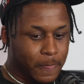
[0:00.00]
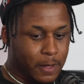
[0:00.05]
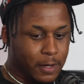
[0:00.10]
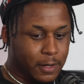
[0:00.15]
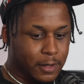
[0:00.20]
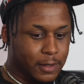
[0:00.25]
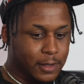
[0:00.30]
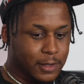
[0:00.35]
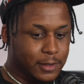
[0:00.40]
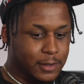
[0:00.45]

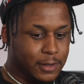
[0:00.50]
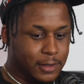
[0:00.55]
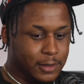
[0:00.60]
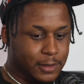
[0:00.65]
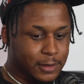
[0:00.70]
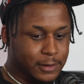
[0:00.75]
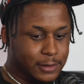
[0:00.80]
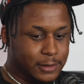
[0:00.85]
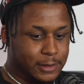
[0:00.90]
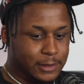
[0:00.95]
Again,
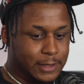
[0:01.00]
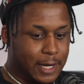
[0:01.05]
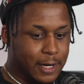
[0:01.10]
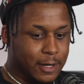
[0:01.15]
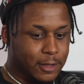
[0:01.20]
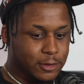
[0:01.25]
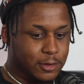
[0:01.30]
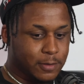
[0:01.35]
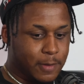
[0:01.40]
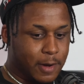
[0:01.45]
uh, shout
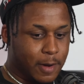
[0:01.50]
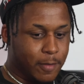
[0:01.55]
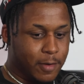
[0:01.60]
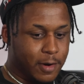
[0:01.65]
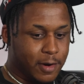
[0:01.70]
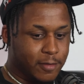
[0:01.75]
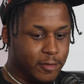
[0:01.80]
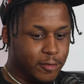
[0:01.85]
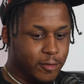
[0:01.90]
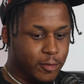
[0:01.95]
out to my
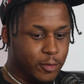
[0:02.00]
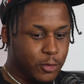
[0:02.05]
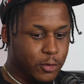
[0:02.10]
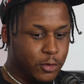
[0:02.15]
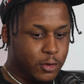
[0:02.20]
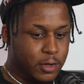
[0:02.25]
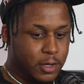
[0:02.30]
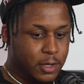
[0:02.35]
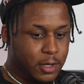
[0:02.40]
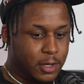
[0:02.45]
brother
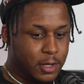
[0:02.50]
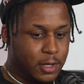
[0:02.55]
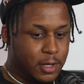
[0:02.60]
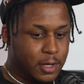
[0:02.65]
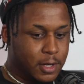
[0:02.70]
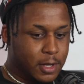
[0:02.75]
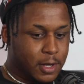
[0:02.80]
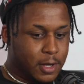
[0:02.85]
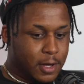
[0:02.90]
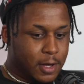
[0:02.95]
Floyd
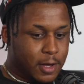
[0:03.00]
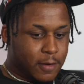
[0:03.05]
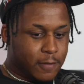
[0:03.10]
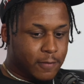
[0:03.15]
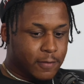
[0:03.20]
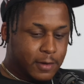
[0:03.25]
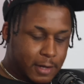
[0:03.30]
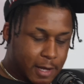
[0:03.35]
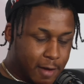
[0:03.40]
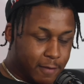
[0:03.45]

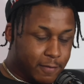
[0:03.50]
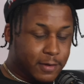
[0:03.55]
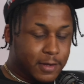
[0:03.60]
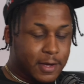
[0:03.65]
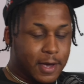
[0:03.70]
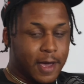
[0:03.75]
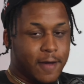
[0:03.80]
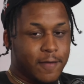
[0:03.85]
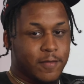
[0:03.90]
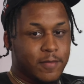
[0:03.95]
for definitely
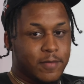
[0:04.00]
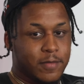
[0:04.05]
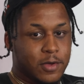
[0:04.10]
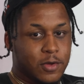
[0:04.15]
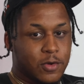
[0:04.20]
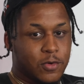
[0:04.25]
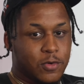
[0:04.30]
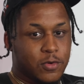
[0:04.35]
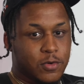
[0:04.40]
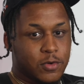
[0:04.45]
having
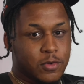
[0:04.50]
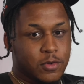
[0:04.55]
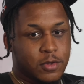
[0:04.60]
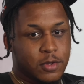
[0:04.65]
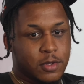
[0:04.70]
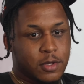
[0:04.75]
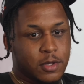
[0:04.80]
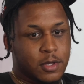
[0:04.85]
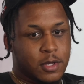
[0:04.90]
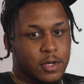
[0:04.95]
me on.
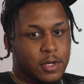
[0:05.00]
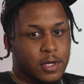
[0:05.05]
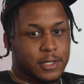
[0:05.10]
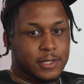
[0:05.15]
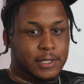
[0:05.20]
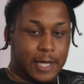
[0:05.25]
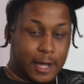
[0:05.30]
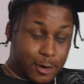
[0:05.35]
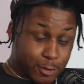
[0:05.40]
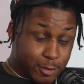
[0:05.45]

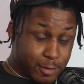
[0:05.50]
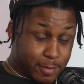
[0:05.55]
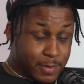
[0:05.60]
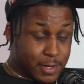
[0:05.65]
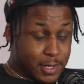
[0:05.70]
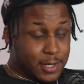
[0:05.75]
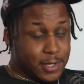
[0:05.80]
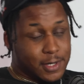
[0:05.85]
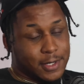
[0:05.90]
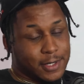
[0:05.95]
Shout out to
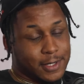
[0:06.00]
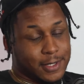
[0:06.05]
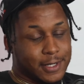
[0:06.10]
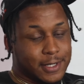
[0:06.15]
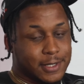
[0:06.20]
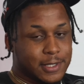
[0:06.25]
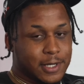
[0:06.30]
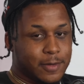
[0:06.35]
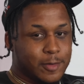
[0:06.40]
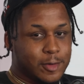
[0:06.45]
me,
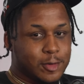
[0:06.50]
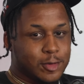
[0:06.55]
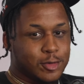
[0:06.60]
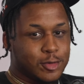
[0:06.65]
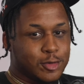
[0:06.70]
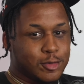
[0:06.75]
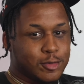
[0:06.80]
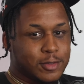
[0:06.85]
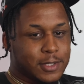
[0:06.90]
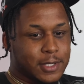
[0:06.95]
DJ Metri
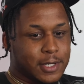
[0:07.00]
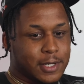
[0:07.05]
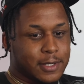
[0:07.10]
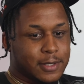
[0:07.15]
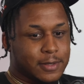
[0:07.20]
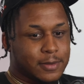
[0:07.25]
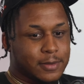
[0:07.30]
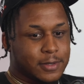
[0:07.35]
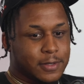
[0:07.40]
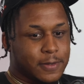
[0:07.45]
Two
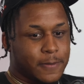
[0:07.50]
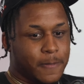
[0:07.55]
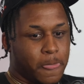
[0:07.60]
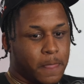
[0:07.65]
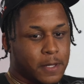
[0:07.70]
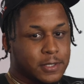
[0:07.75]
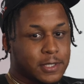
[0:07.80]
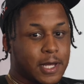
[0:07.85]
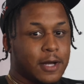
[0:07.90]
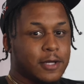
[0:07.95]
Times.
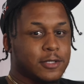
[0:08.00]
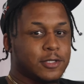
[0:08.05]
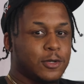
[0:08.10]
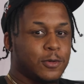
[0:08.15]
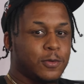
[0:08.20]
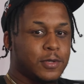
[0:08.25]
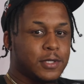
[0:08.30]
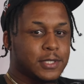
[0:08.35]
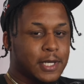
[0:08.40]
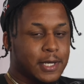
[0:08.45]
Shout out to
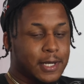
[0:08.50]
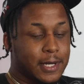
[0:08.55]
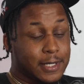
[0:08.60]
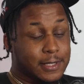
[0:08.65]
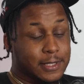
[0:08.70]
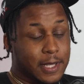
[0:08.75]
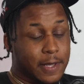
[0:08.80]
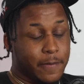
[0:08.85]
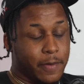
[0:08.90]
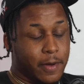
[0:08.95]
the We Say They
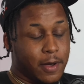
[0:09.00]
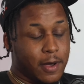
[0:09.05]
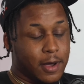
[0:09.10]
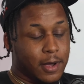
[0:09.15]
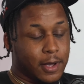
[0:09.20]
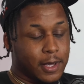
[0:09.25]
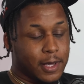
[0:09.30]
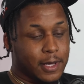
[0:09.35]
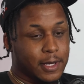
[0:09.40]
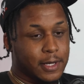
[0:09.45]
Say
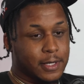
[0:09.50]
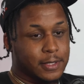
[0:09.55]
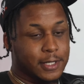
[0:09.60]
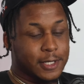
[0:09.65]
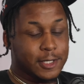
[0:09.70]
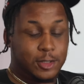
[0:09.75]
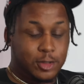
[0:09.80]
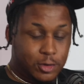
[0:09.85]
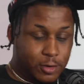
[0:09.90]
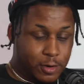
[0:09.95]
podcast,
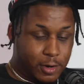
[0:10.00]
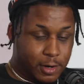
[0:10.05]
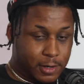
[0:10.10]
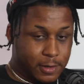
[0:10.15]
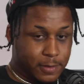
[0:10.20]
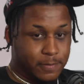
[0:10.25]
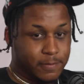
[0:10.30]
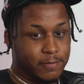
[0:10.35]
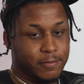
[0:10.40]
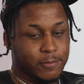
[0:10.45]

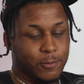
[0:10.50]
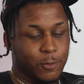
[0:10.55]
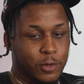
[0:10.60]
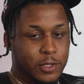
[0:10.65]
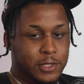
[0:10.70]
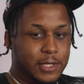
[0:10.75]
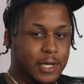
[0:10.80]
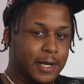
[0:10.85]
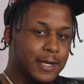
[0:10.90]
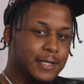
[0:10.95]
Instagram.
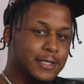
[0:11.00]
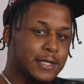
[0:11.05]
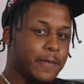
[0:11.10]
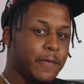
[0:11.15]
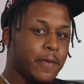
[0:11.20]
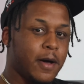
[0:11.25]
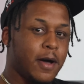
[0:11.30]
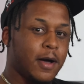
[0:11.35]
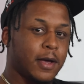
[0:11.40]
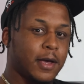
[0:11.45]
We Say They Say
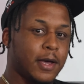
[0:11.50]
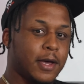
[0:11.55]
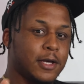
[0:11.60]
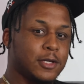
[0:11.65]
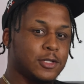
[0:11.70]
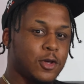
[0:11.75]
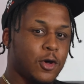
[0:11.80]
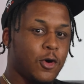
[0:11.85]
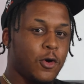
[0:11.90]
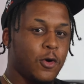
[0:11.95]

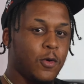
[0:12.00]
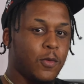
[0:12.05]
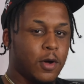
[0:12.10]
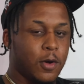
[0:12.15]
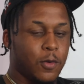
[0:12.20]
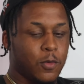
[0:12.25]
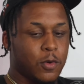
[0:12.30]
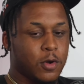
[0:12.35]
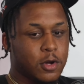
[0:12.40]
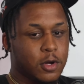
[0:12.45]
podcast, all
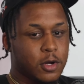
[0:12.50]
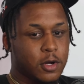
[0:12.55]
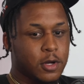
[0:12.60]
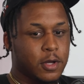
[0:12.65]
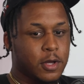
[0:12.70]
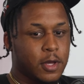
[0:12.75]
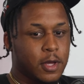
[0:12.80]
one word.